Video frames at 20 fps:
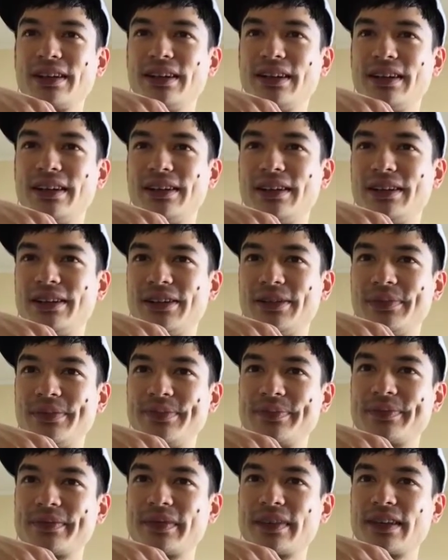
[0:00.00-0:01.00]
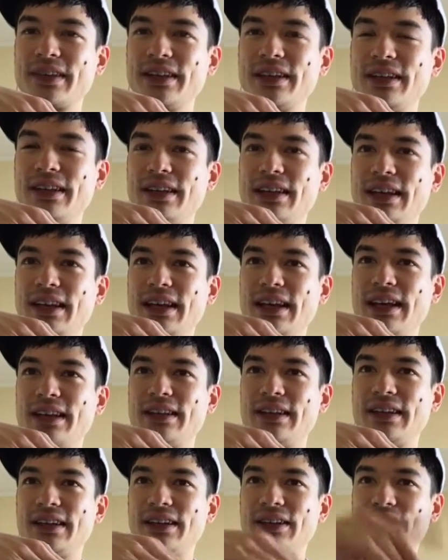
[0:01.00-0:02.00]
Um, and
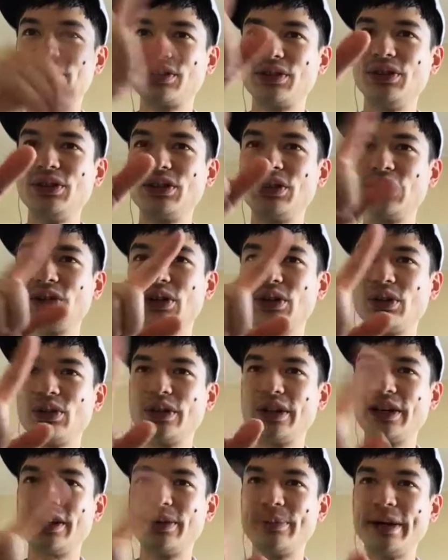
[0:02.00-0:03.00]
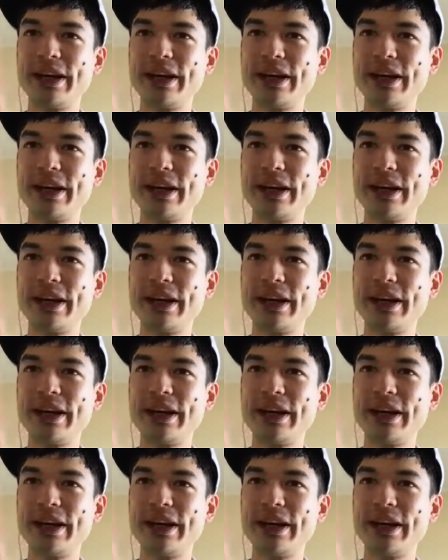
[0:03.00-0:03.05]
then, so you can go uh,